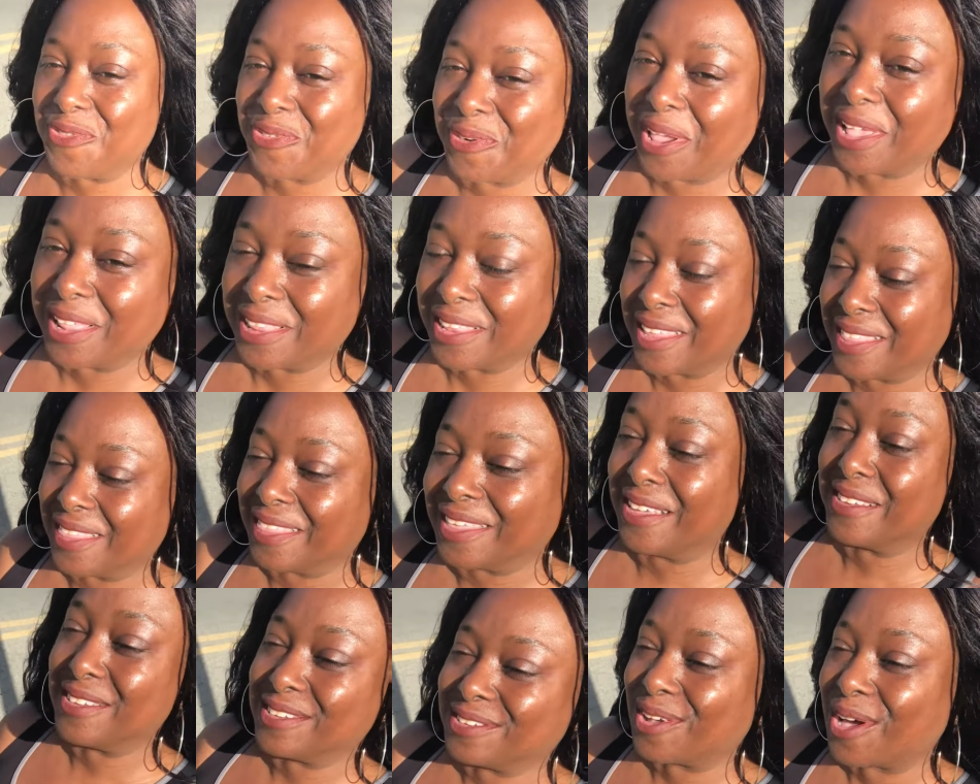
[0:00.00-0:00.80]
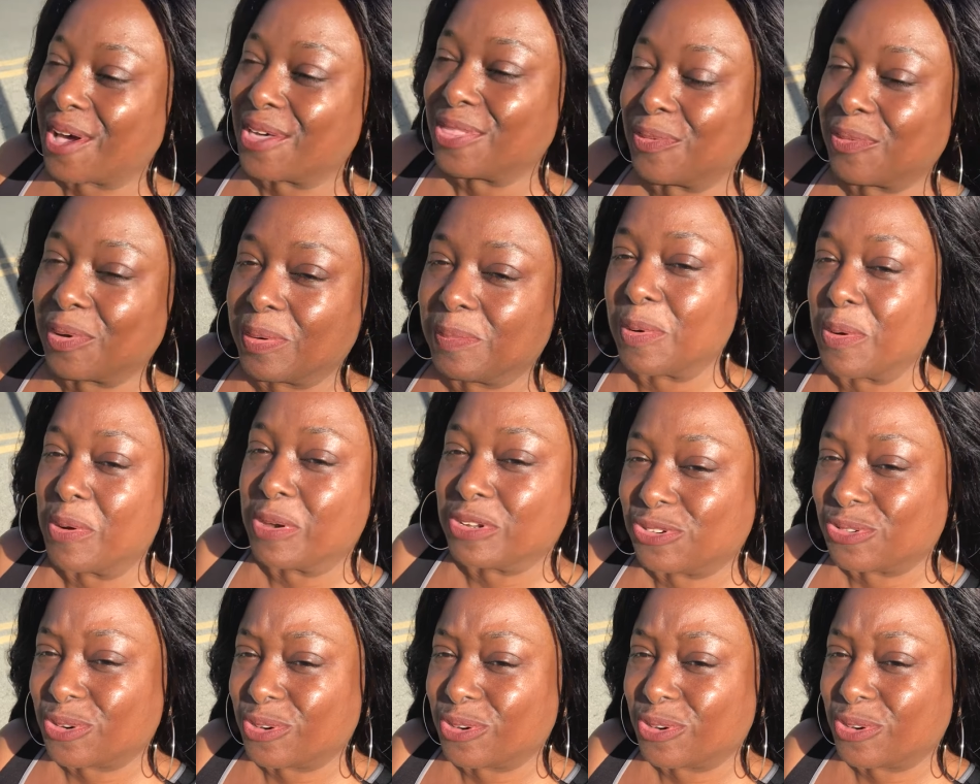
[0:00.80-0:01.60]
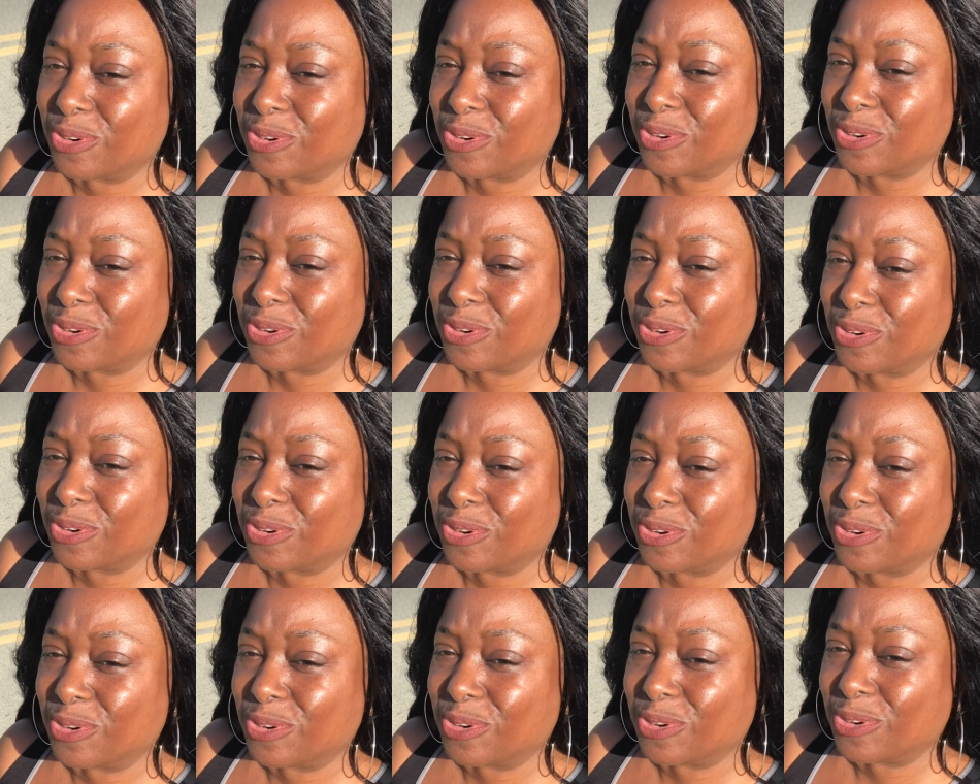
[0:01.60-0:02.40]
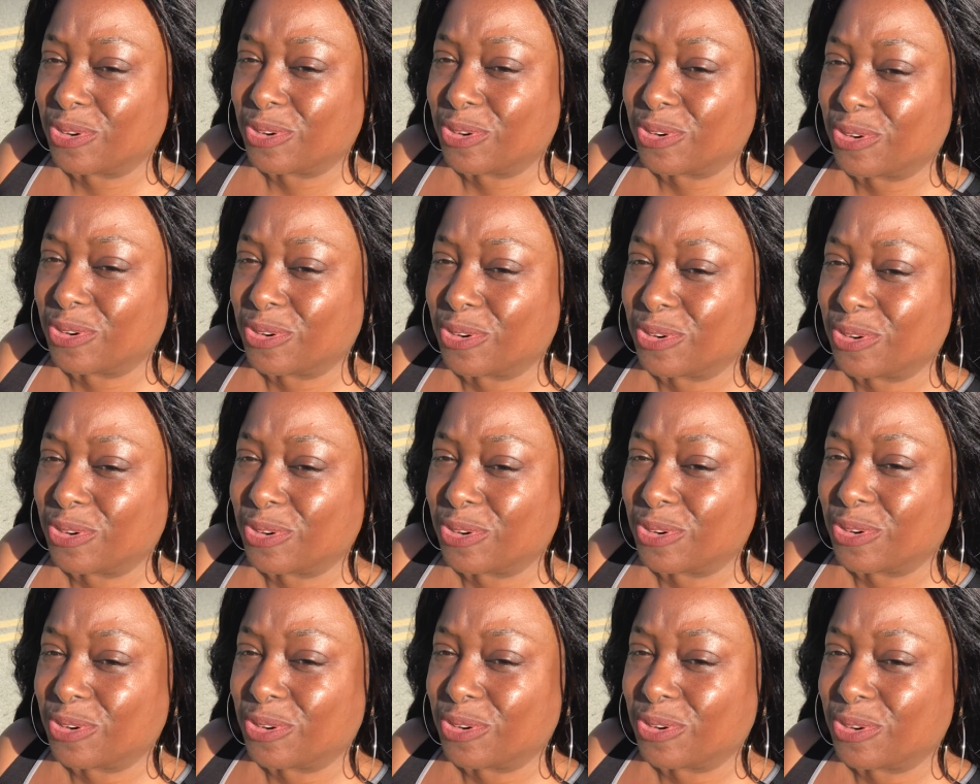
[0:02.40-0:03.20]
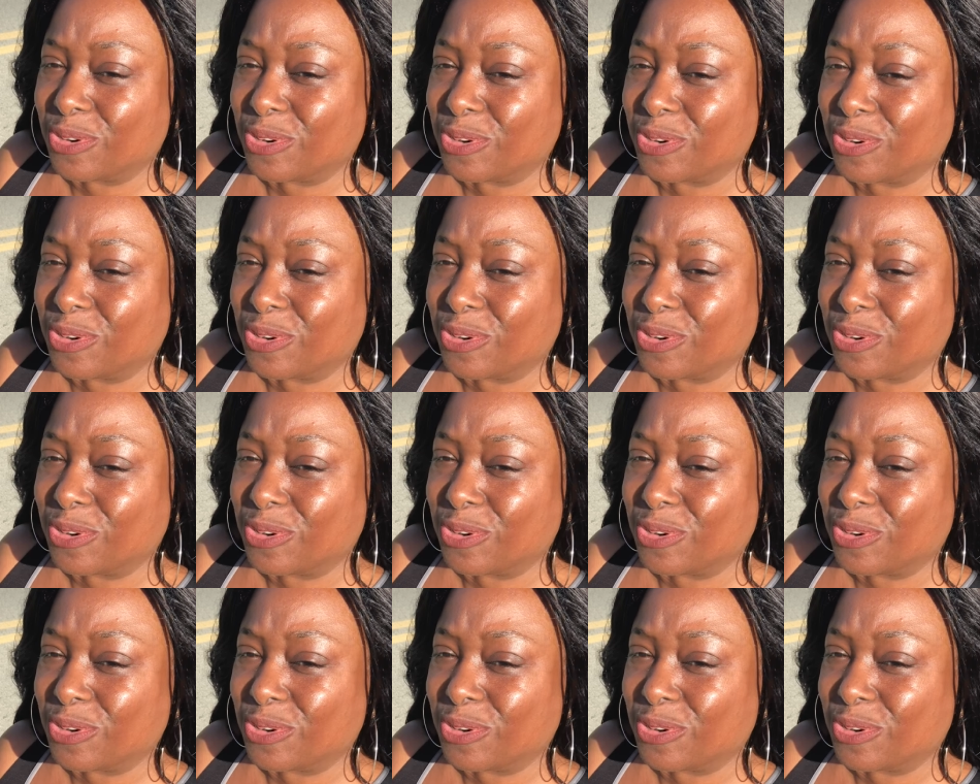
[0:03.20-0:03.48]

Franklin this and all the women were dressed a certain way. And there's one